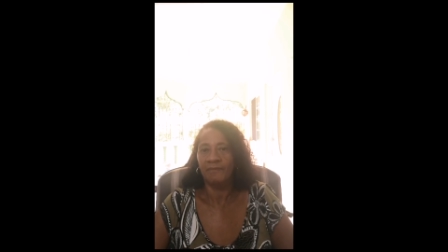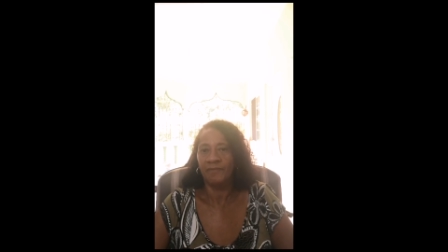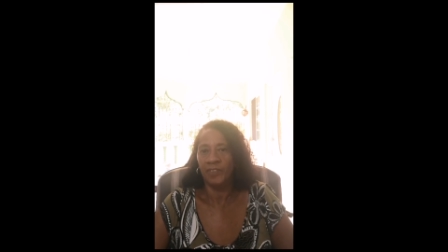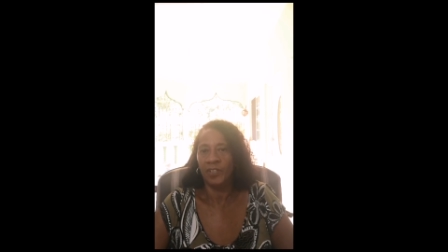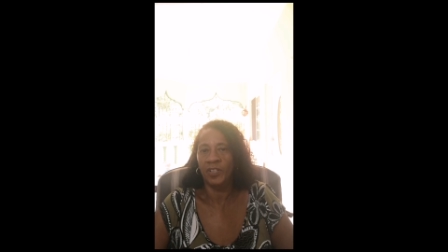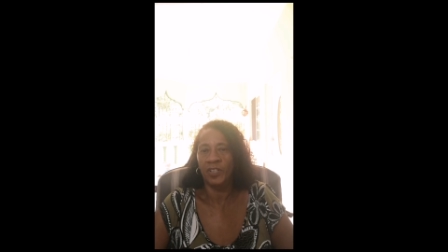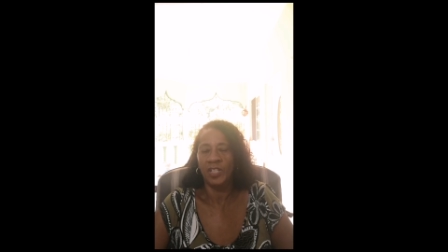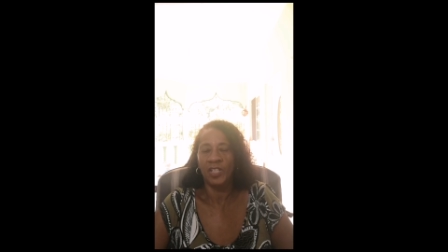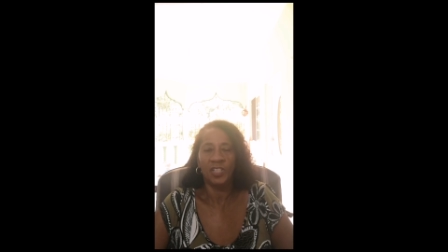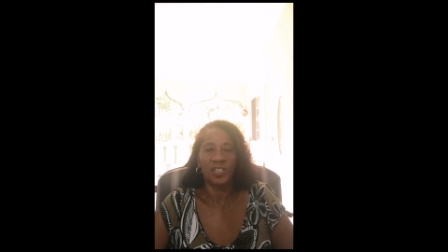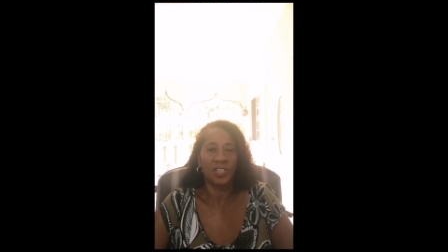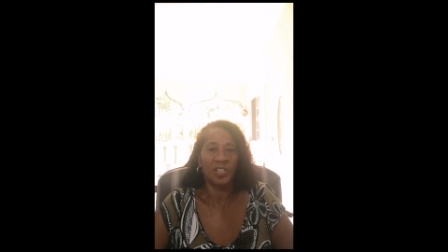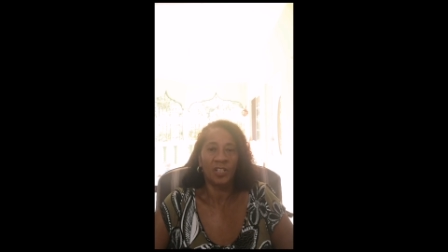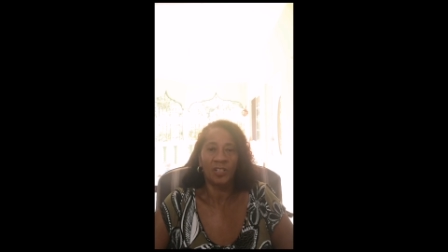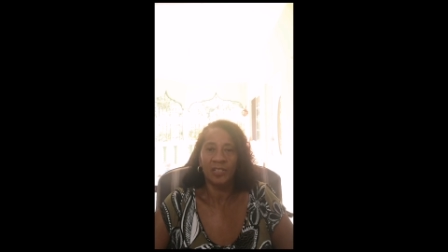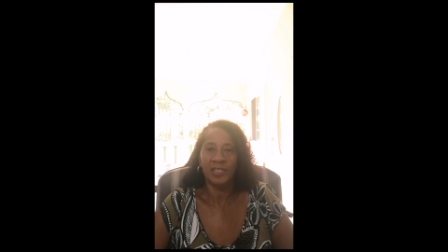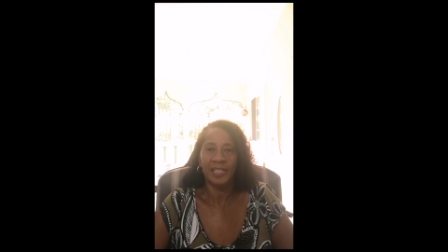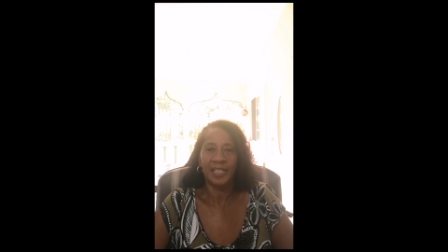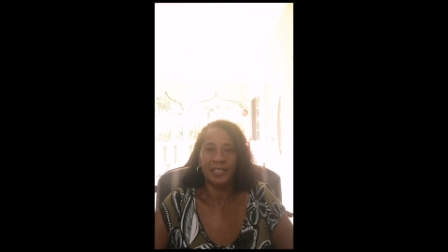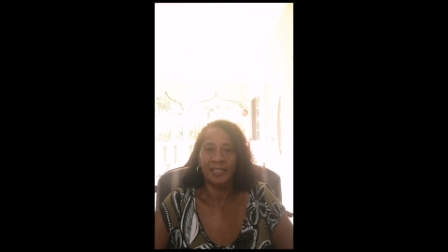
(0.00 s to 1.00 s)
furniture
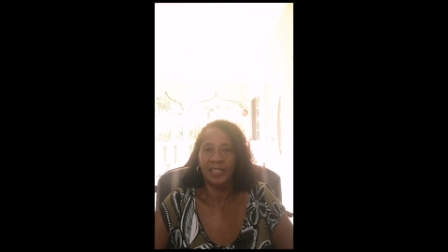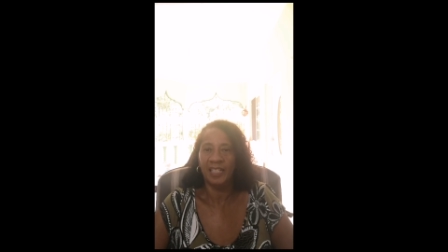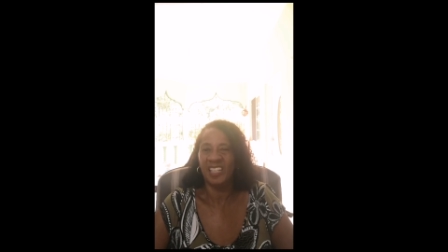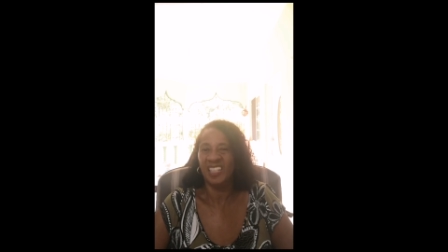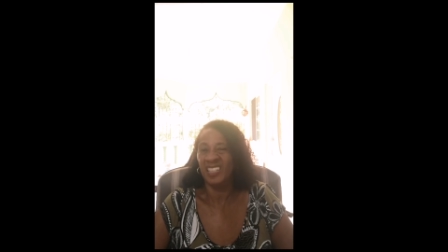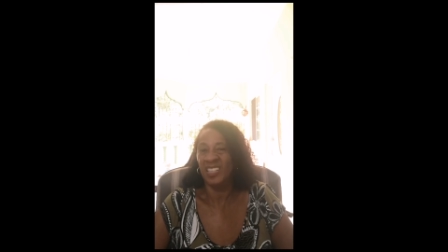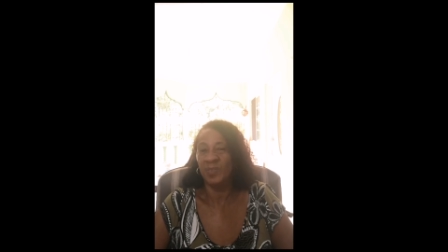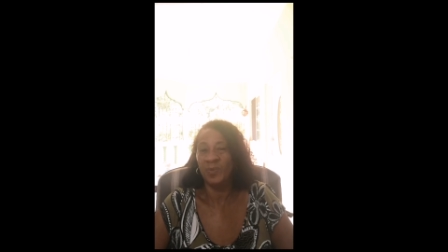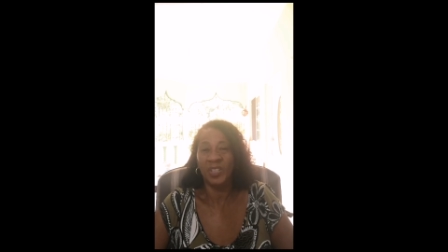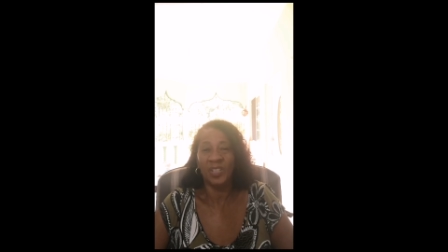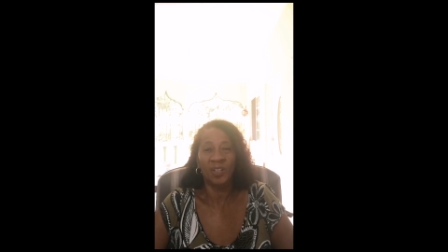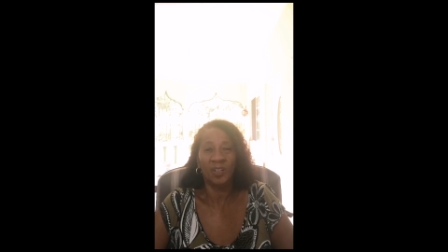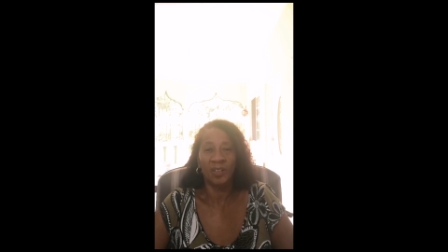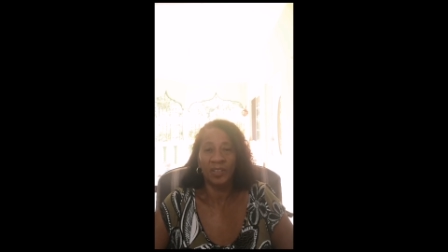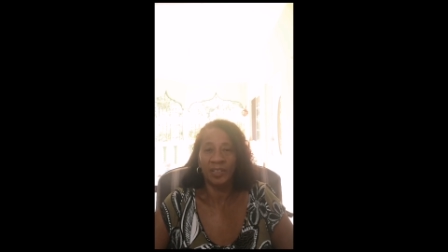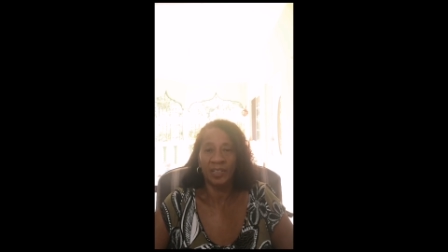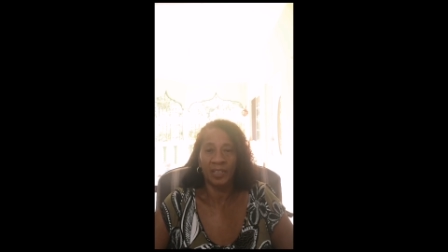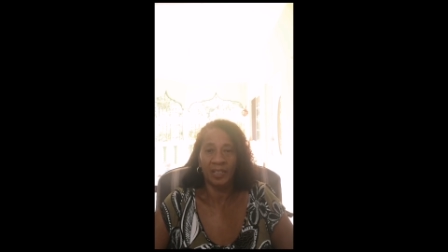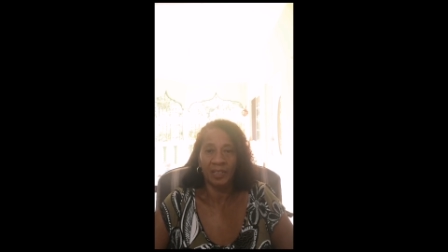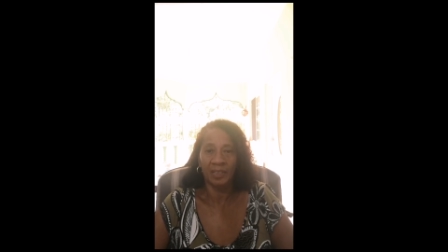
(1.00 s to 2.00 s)
like settees that we
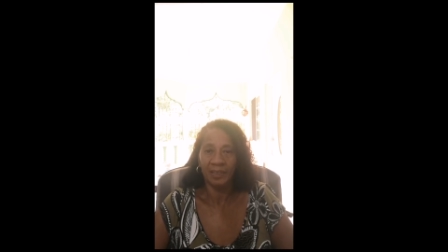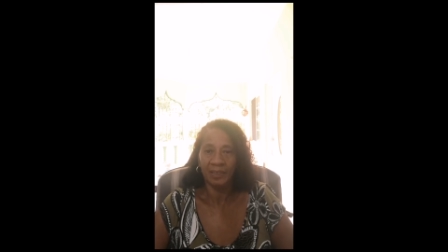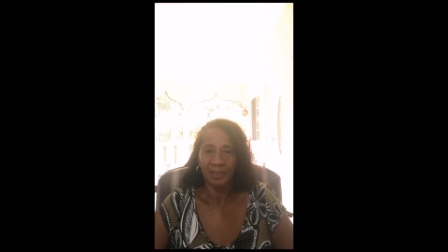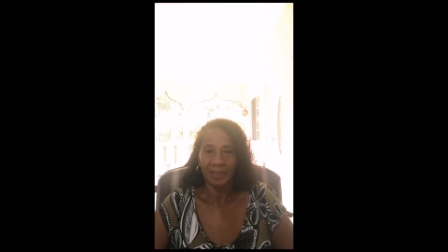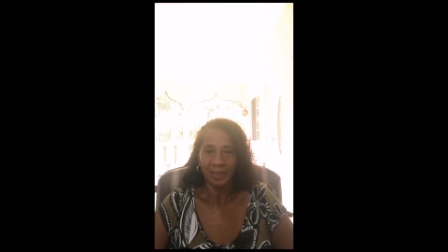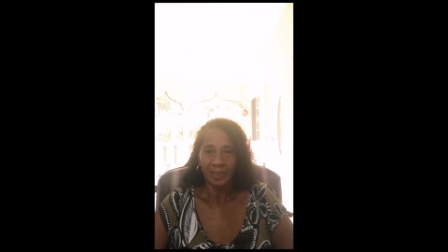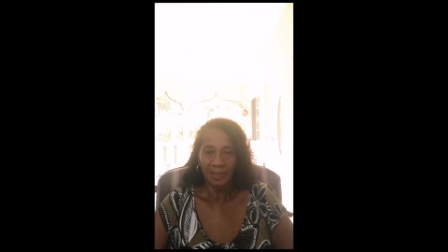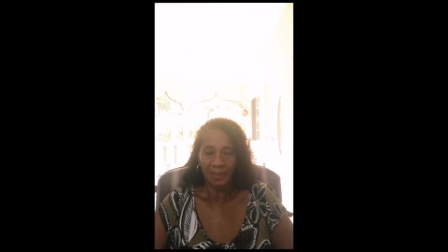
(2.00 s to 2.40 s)
got that